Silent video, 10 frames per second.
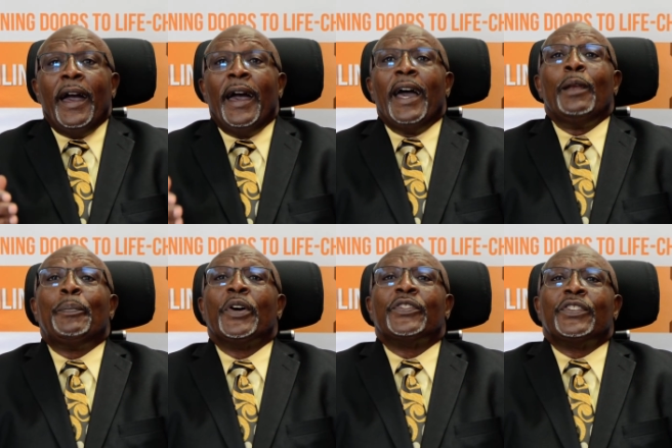
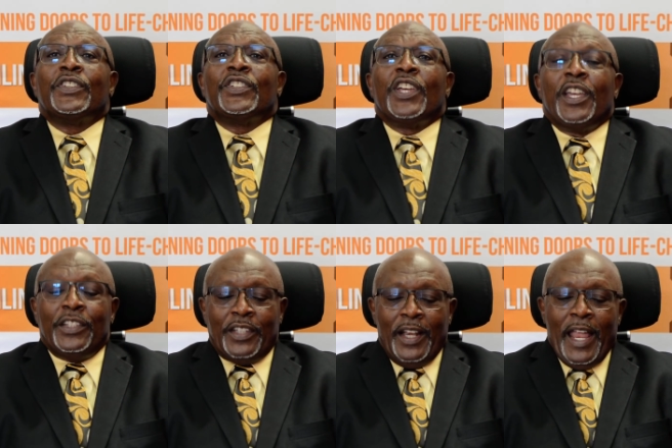Help us
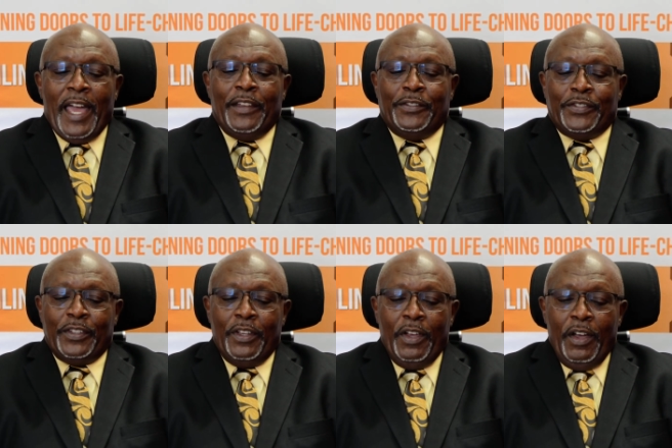change the
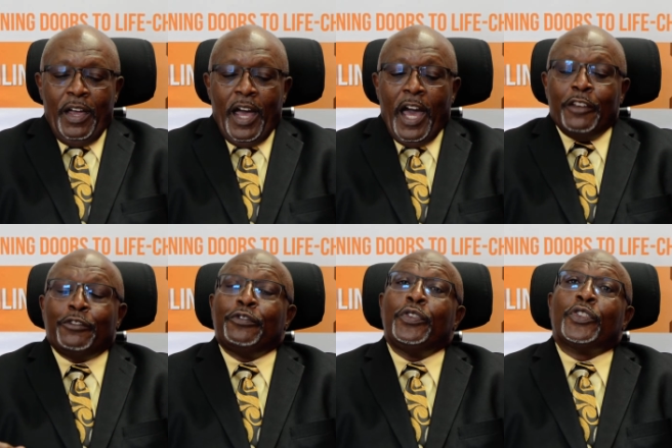lives and
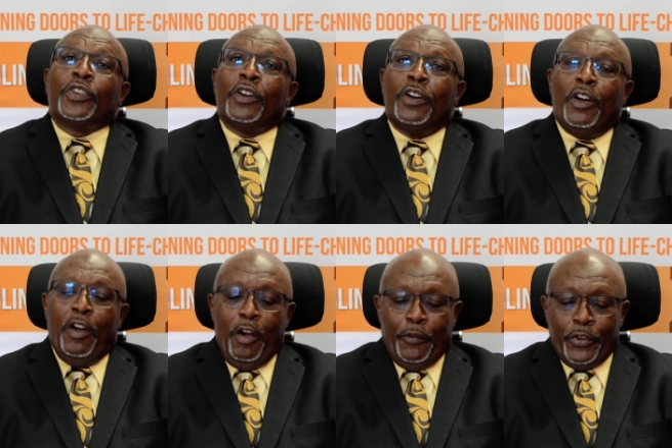future
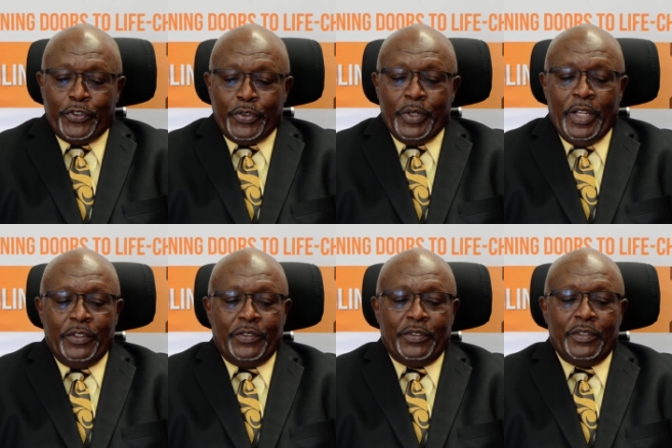of our
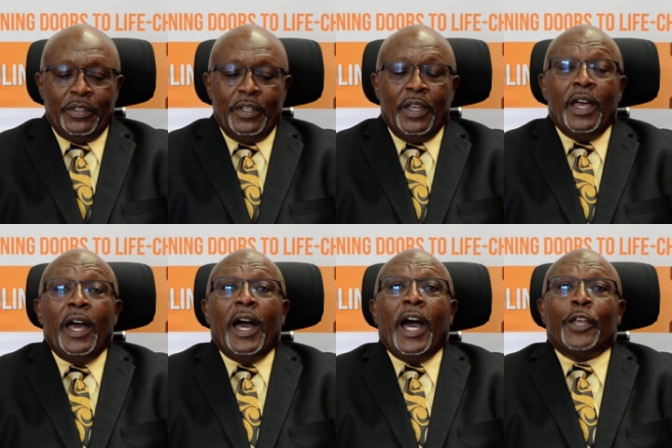students
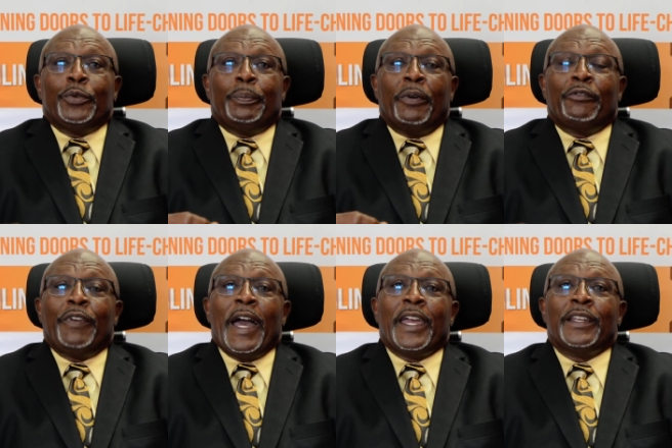as we
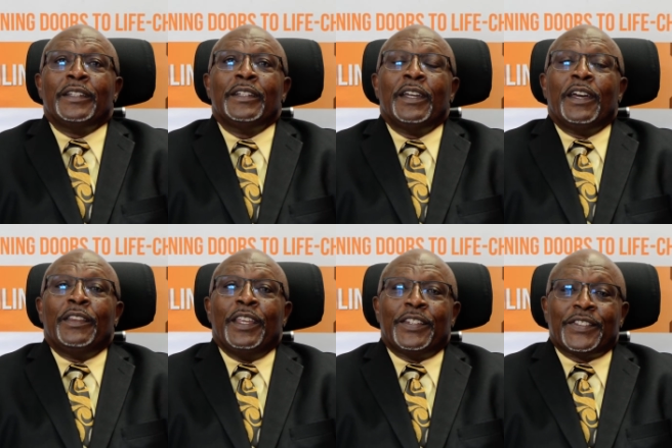provide
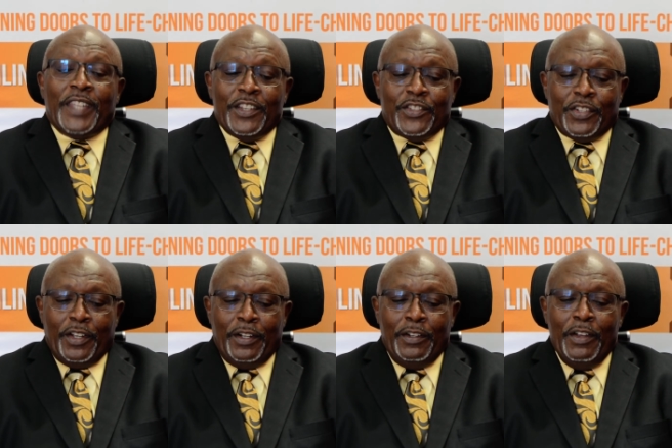the
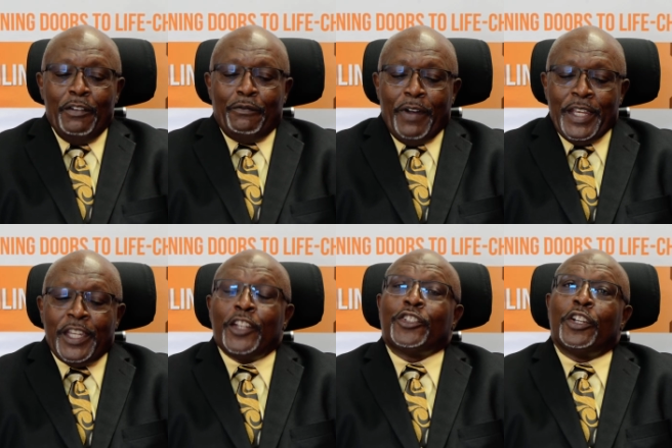essential
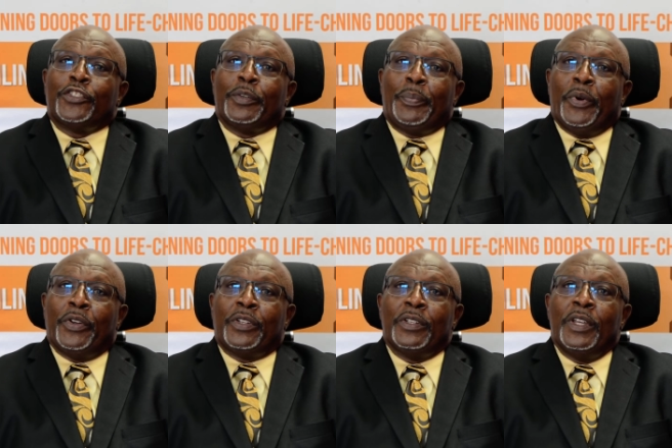financial
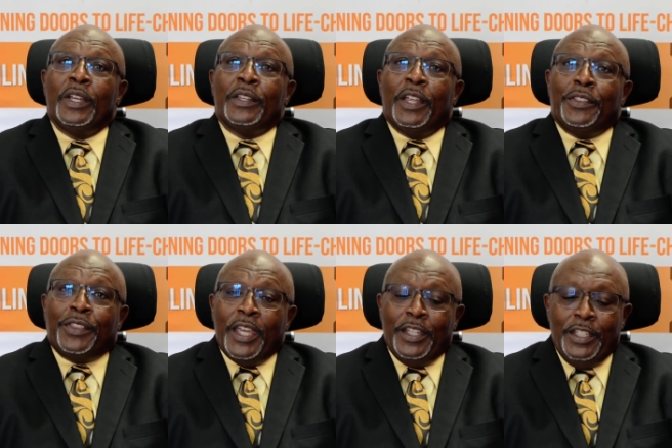support that
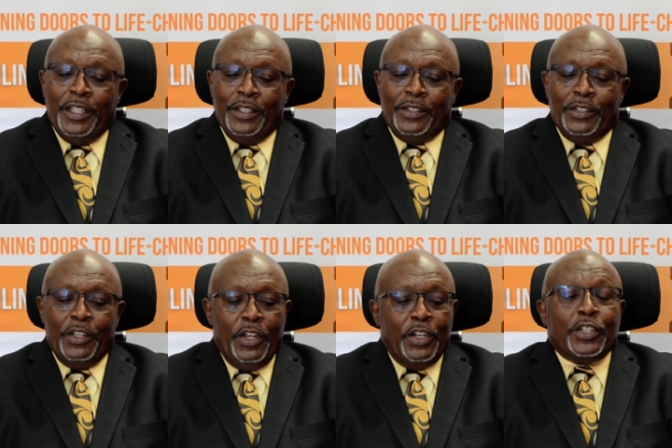they need
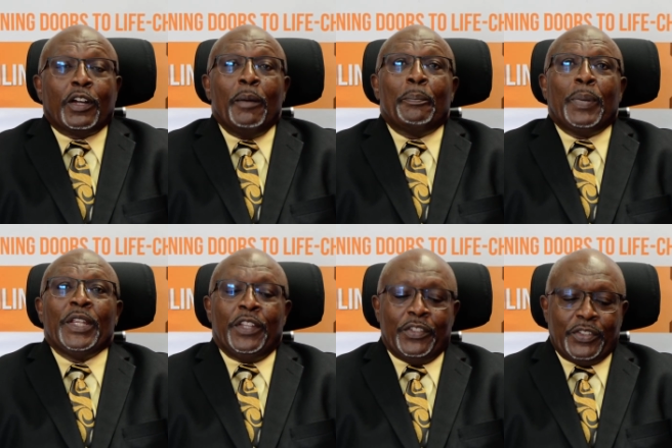to
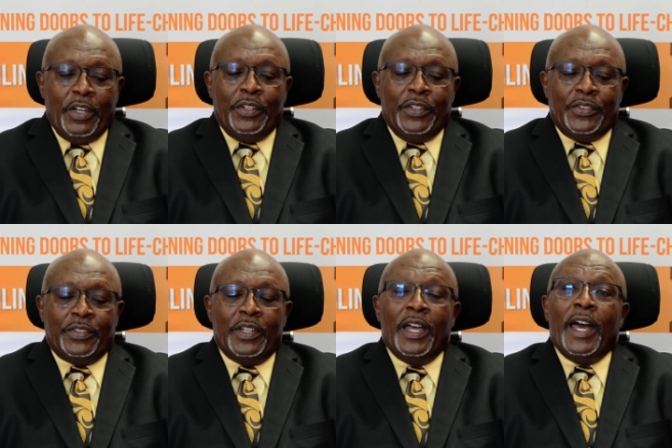complete their
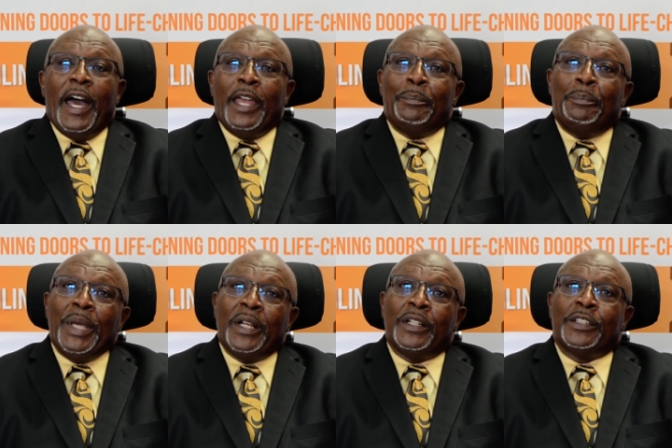studies and
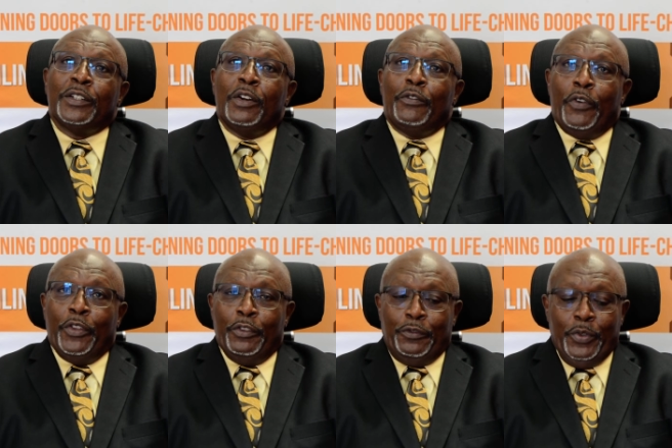build for
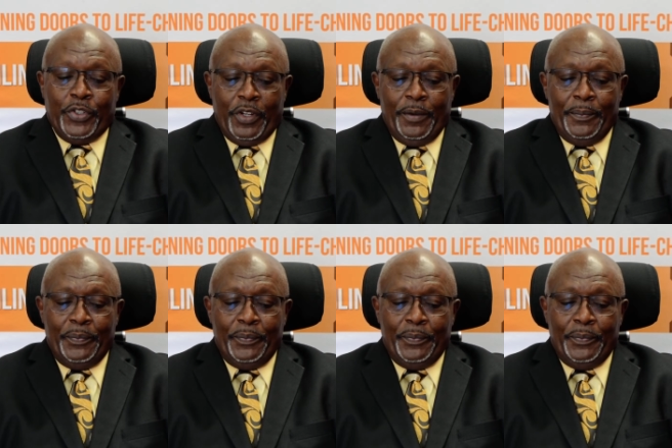the future.